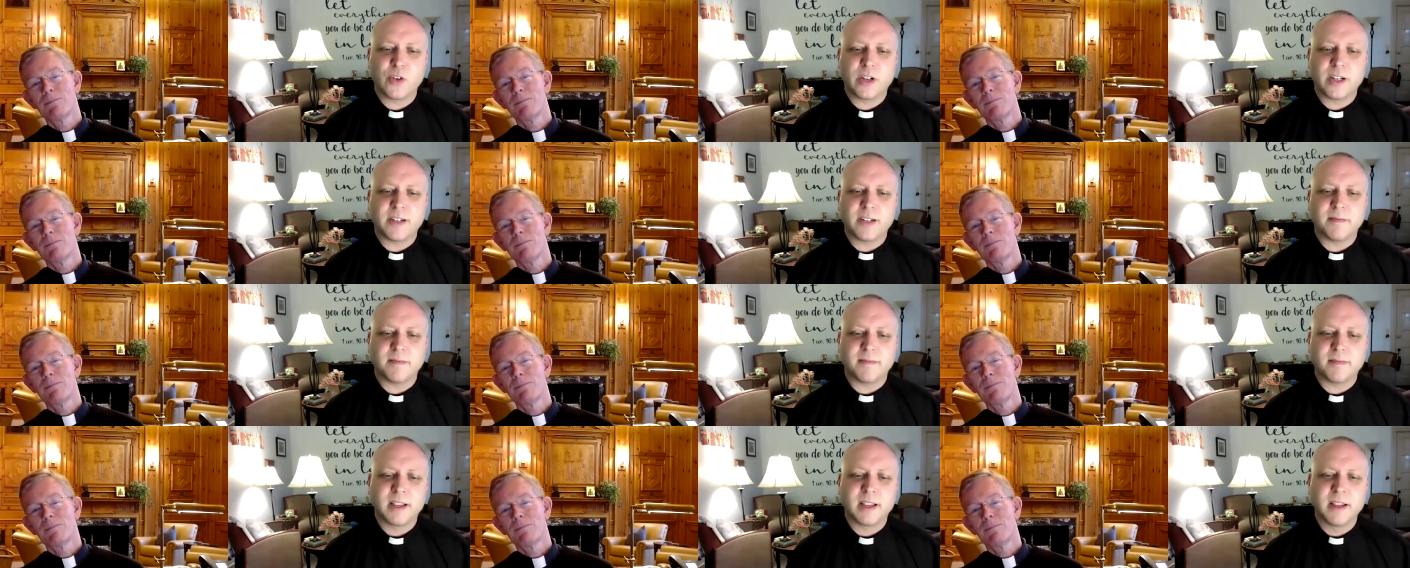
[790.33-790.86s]

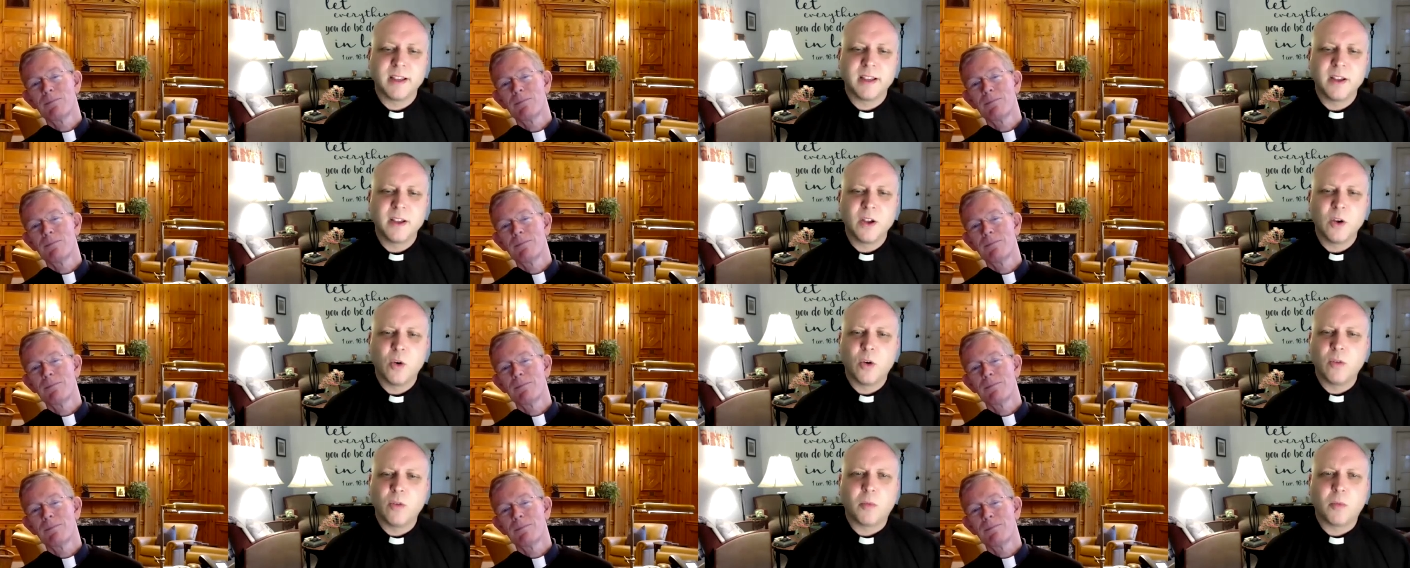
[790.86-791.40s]
Speaker 1: Um,
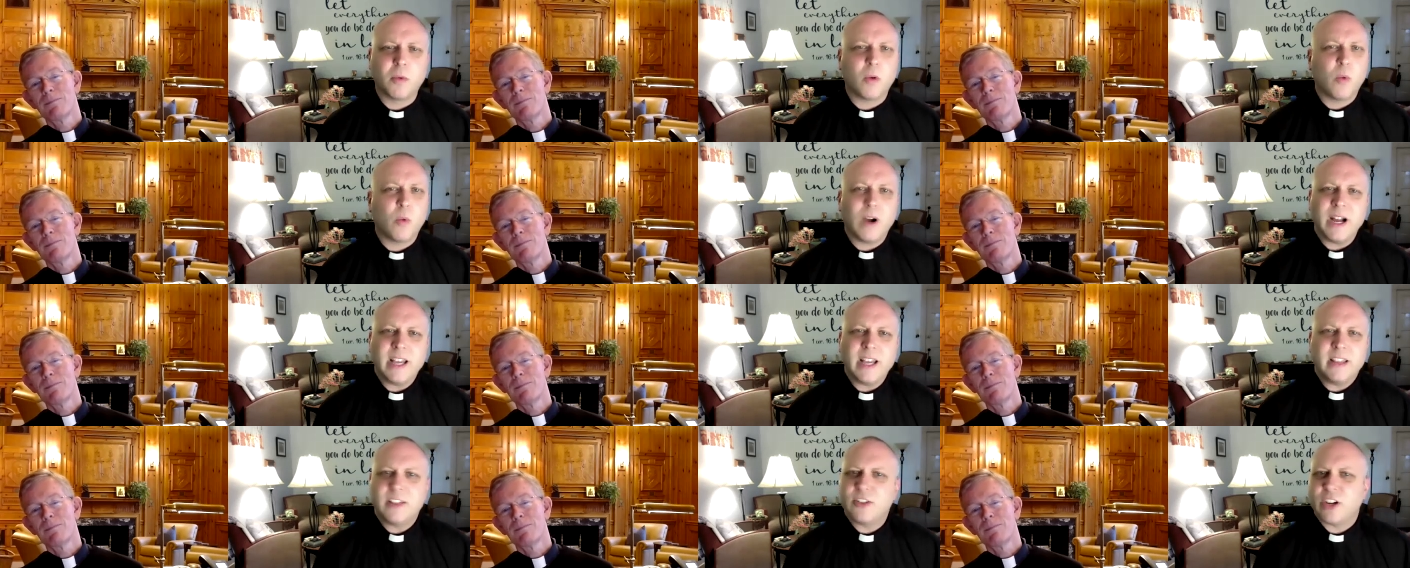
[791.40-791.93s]

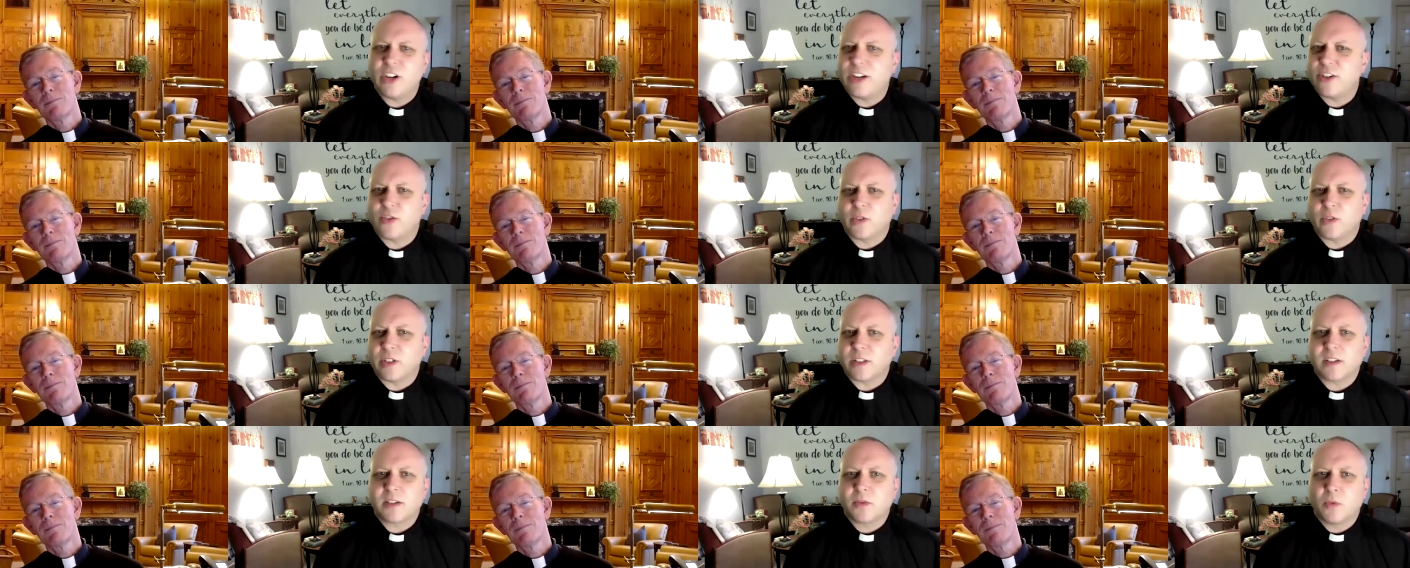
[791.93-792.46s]
Why the
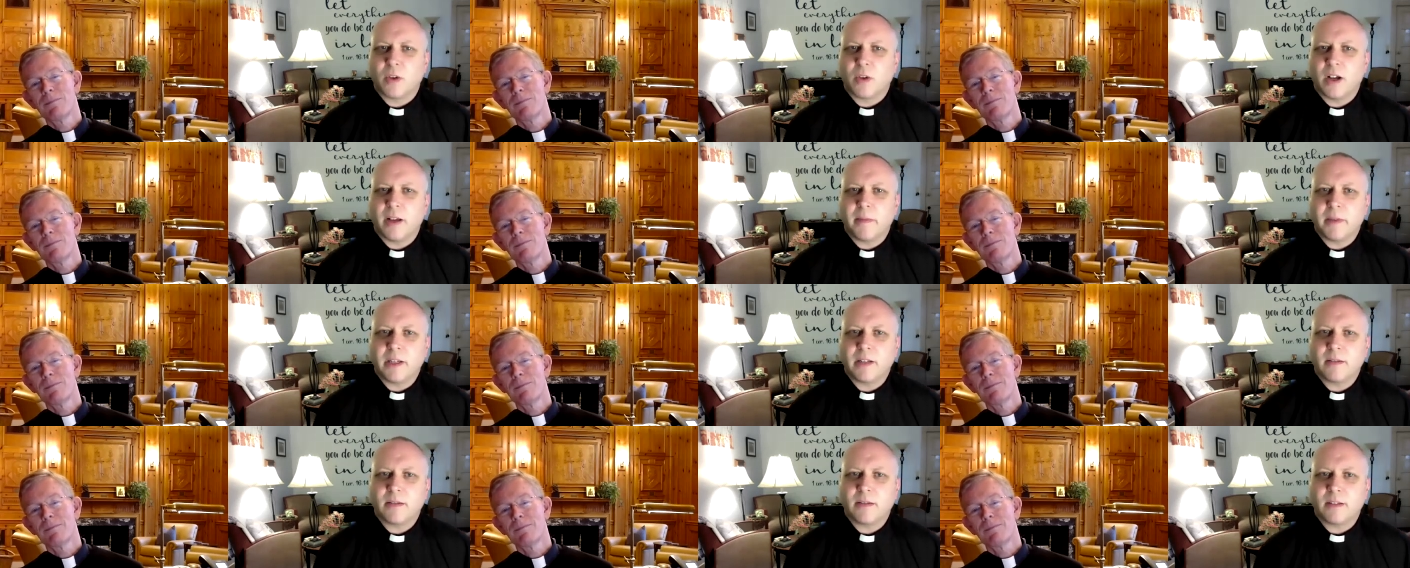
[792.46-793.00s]
Jesuits? Well, I
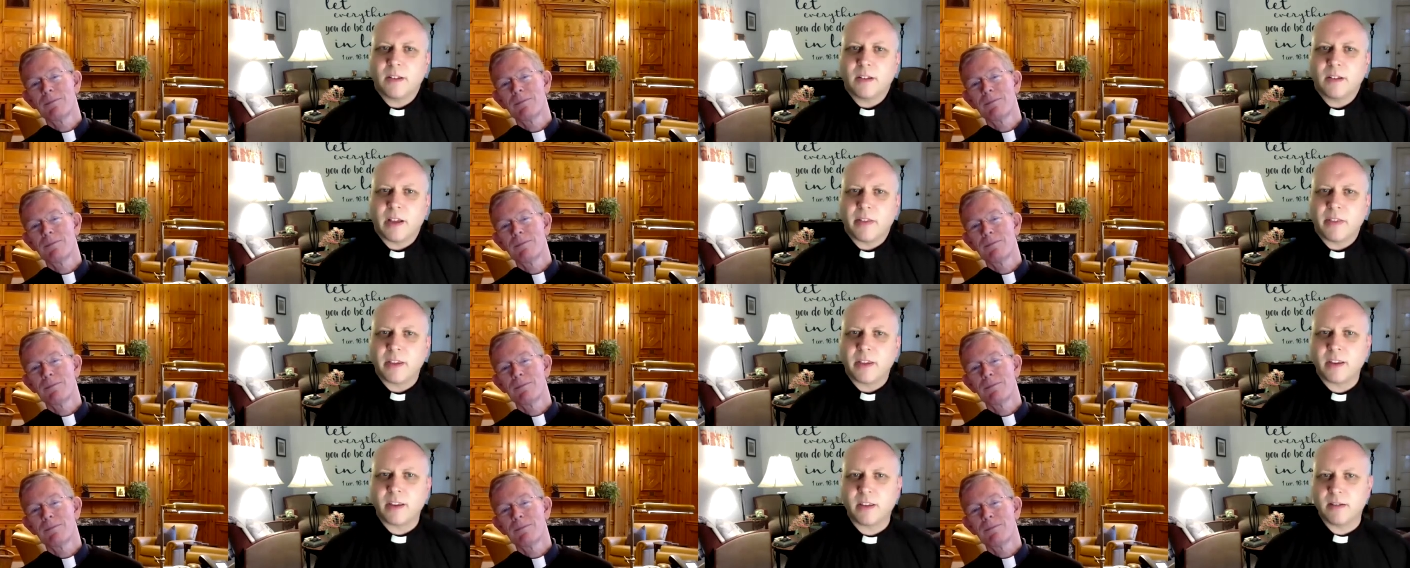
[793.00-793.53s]
mean, I
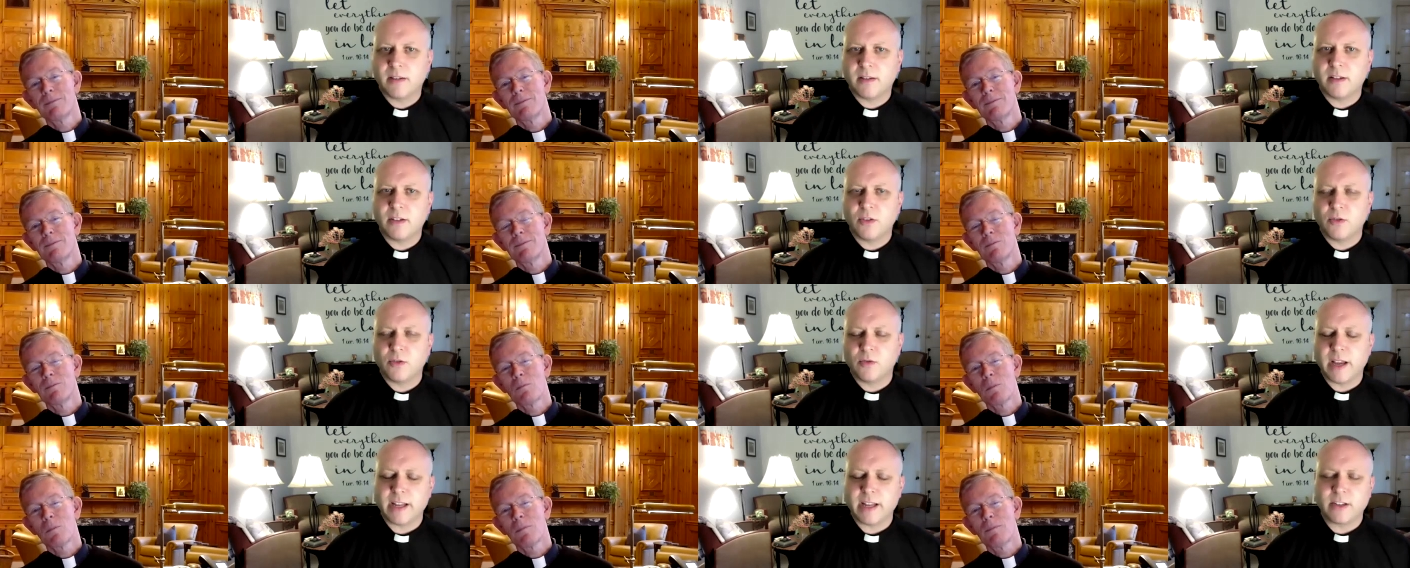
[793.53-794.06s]
think
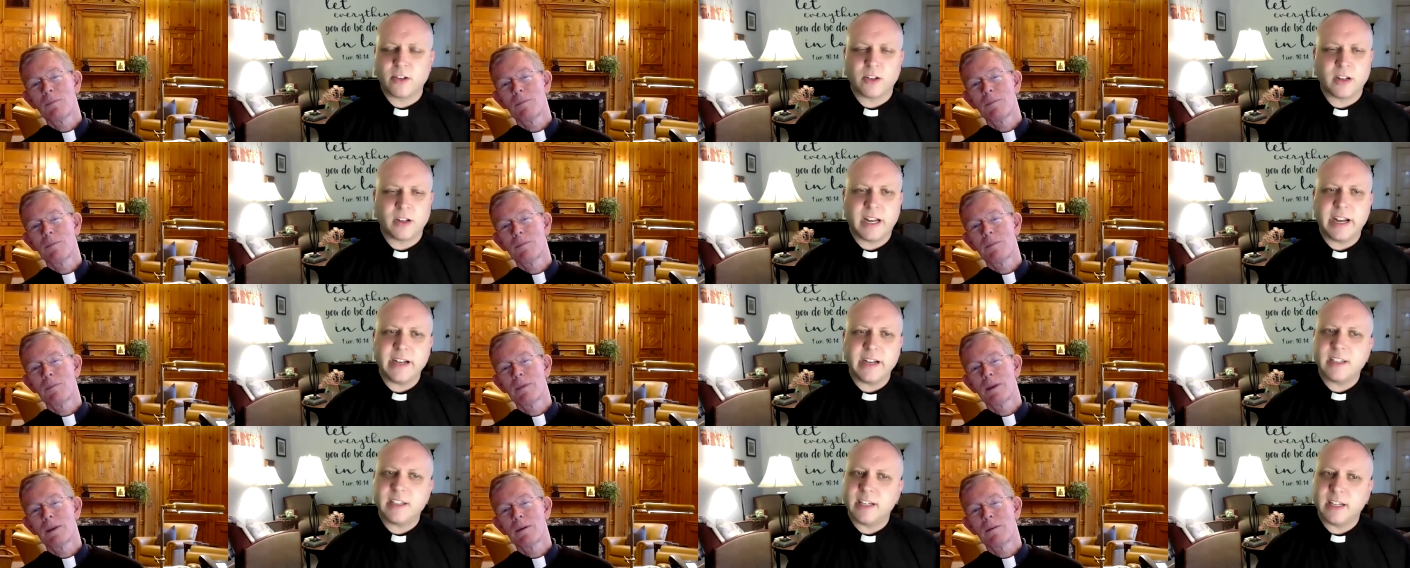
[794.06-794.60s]
you entered at
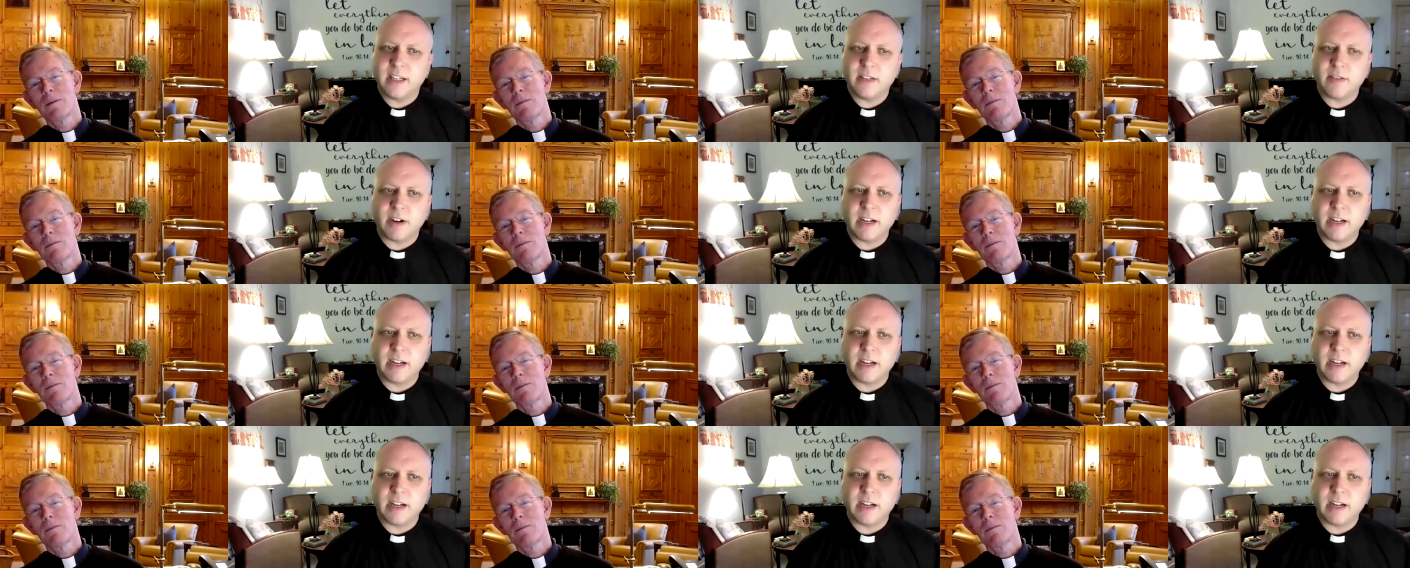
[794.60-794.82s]
eighteen, right